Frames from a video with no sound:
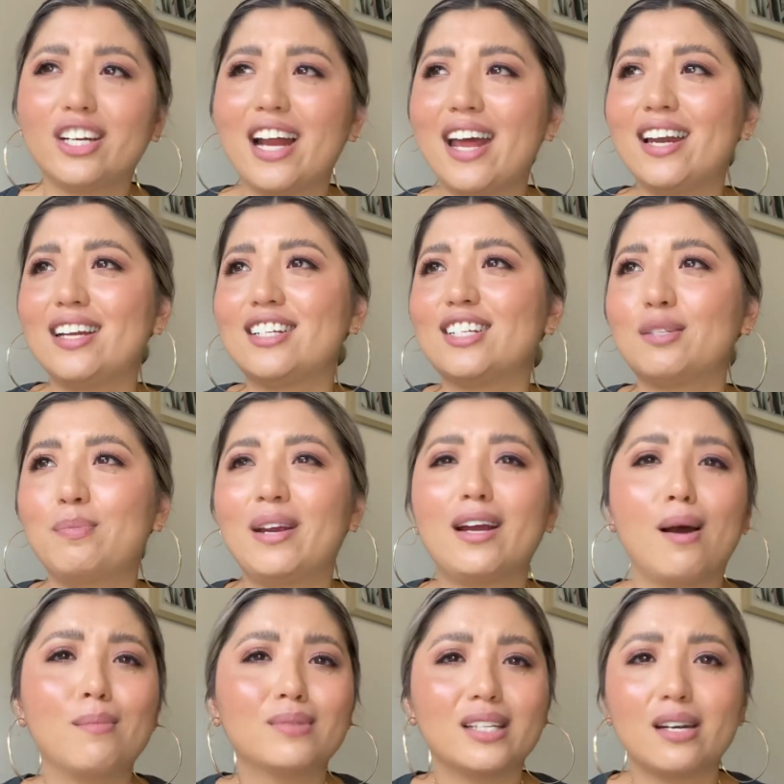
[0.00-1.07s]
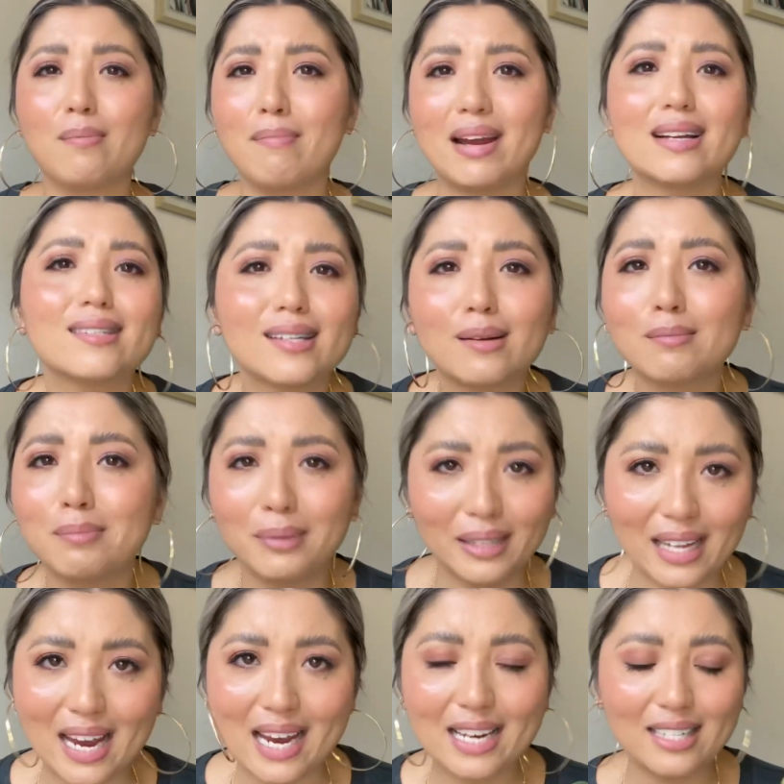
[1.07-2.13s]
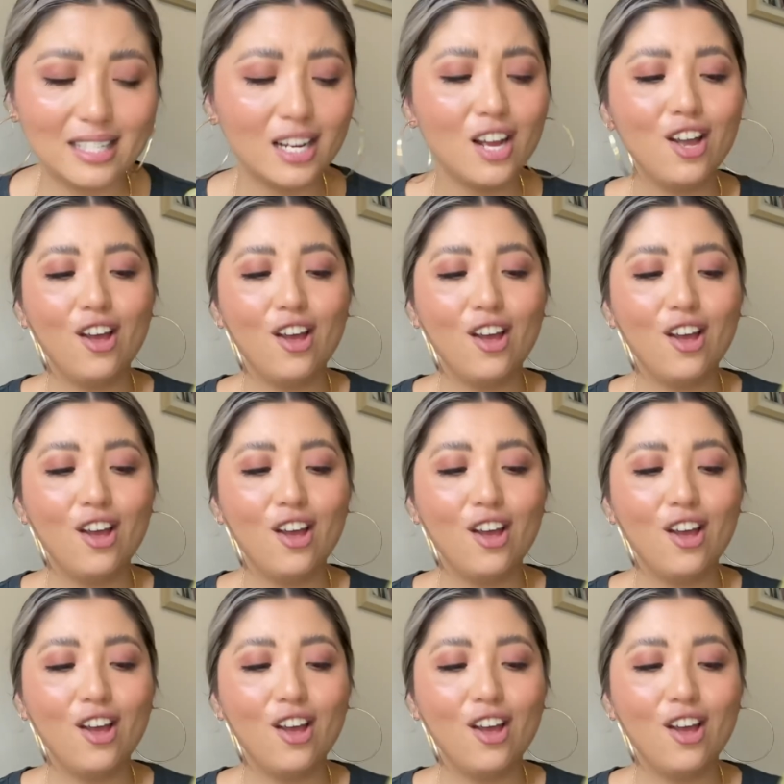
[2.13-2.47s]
and it just becomes an amazing plant.